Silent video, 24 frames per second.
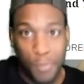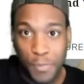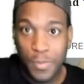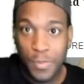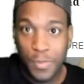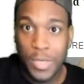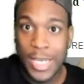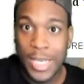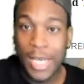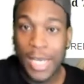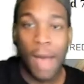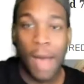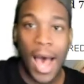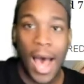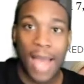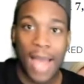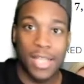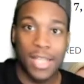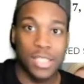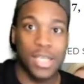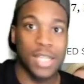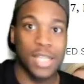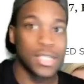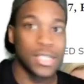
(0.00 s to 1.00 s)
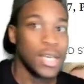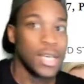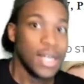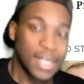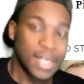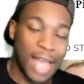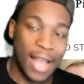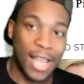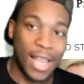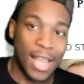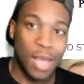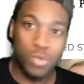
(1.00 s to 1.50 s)
D minus, because
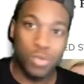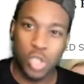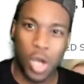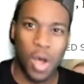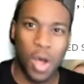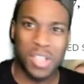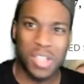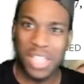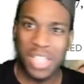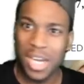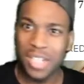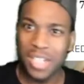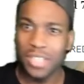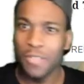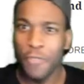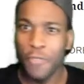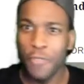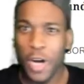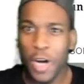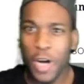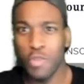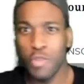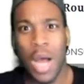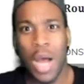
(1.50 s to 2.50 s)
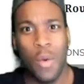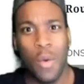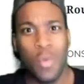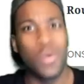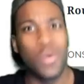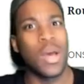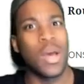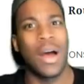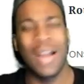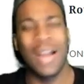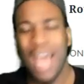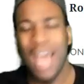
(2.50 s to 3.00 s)
goddamn Charles Harris in the first round when
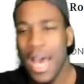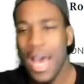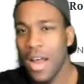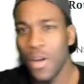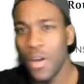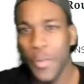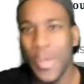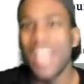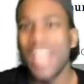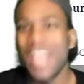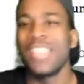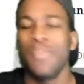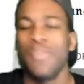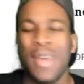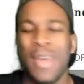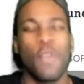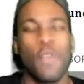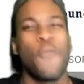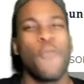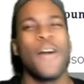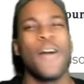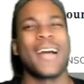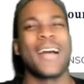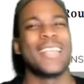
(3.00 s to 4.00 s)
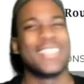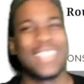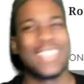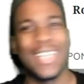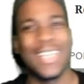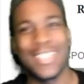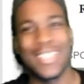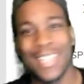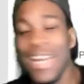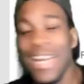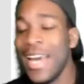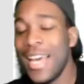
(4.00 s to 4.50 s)
we already had on them ends, it made no f
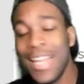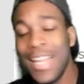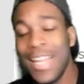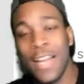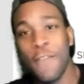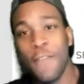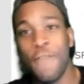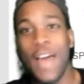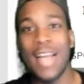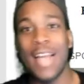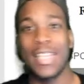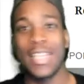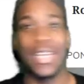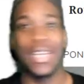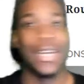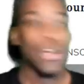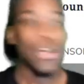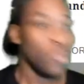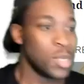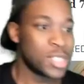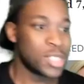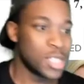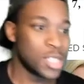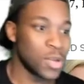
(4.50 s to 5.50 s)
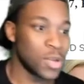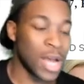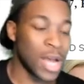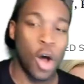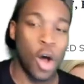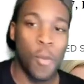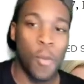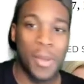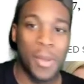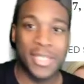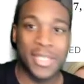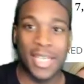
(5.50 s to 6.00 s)
sense. And then the fact that we still got a
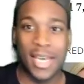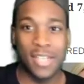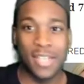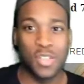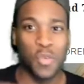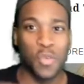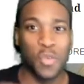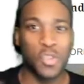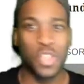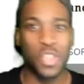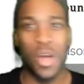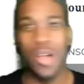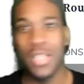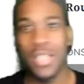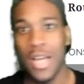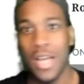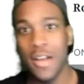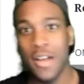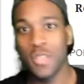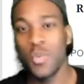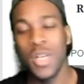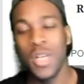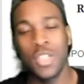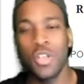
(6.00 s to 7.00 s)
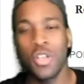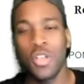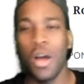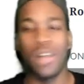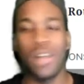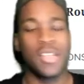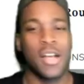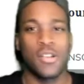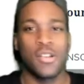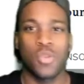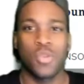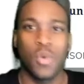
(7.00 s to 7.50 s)
whole bunch of ends over Charles Harris, when is
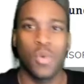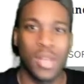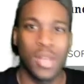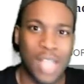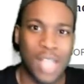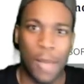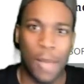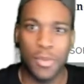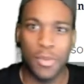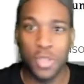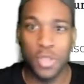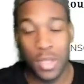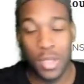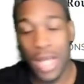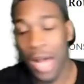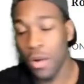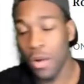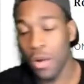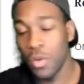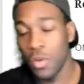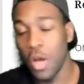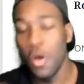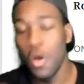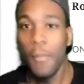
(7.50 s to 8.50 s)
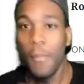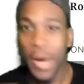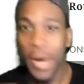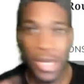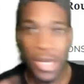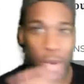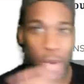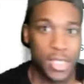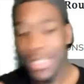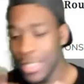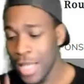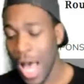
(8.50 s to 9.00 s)
Charles Harris gonna get his opportunity? I don't know. But
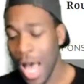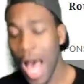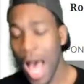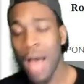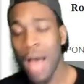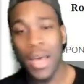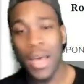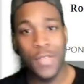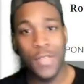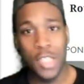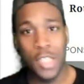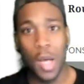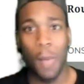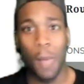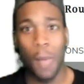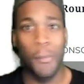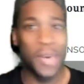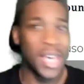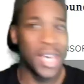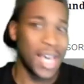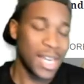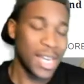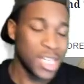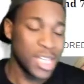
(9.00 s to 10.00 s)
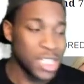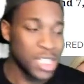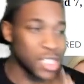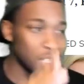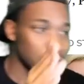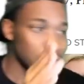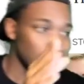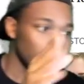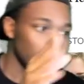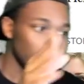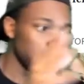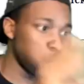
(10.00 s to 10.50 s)
anyways, I'll give us a B, and this is
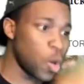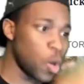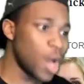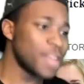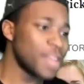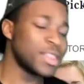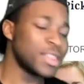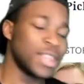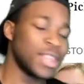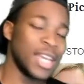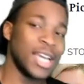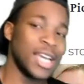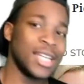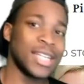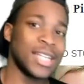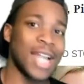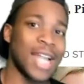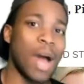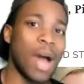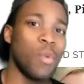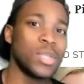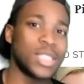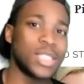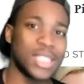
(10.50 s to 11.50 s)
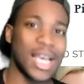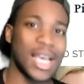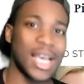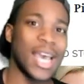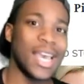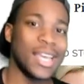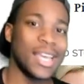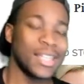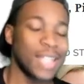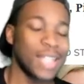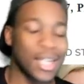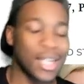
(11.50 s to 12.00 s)
the one thing that I would
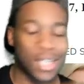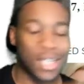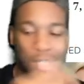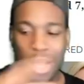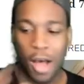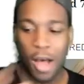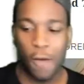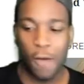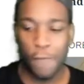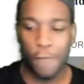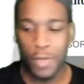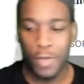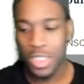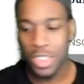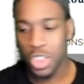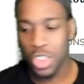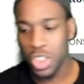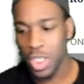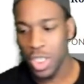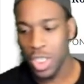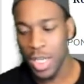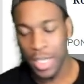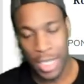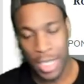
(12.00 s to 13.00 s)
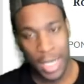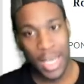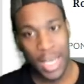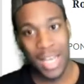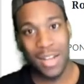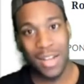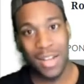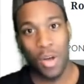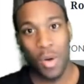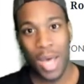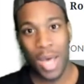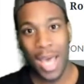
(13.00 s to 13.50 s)
say that the Dolphins should have
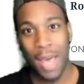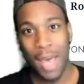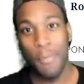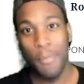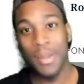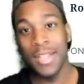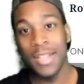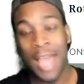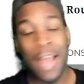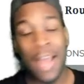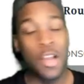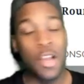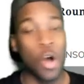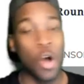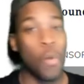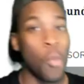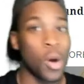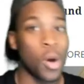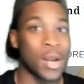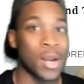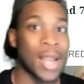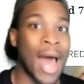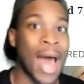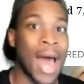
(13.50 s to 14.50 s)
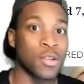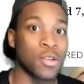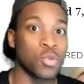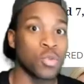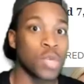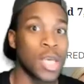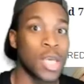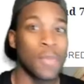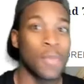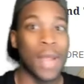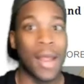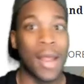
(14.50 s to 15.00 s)
did, okay, but they know more than I do.
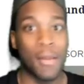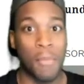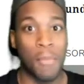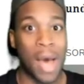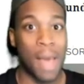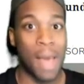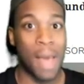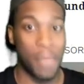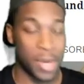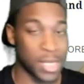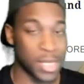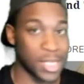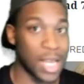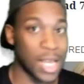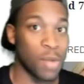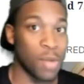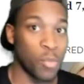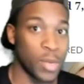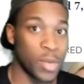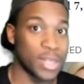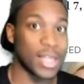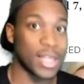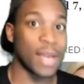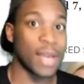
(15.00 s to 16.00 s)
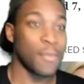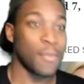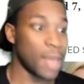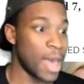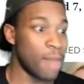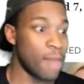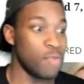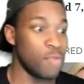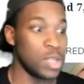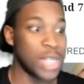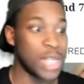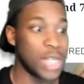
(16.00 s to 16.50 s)
Keep that in mind, because they with them
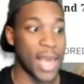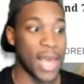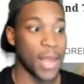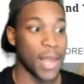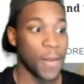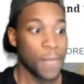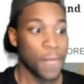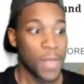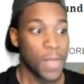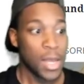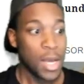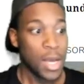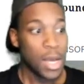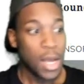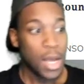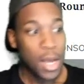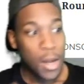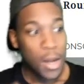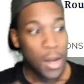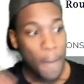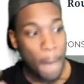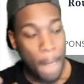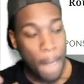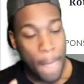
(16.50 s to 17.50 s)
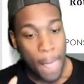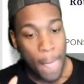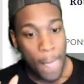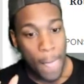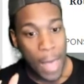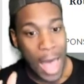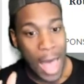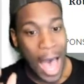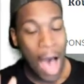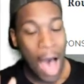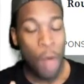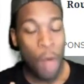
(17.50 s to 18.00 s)
every day.
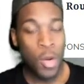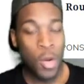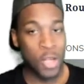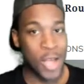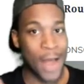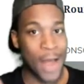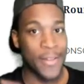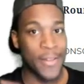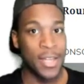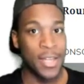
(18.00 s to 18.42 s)
I would have drafted a